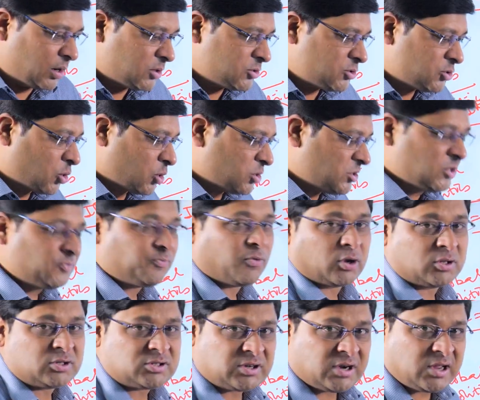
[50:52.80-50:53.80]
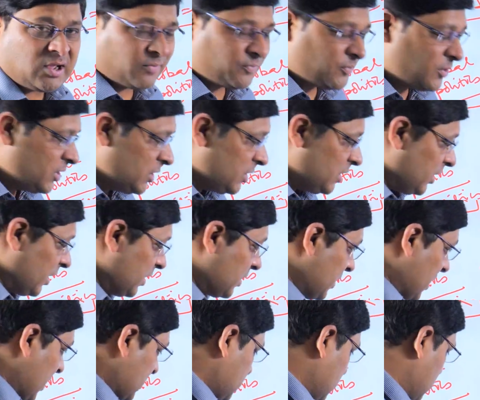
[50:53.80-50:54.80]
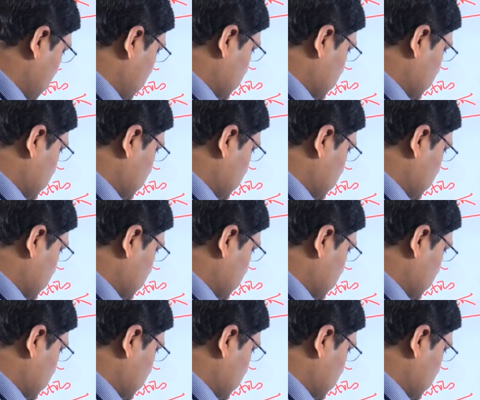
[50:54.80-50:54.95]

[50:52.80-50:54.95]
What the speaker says: sources for the study of international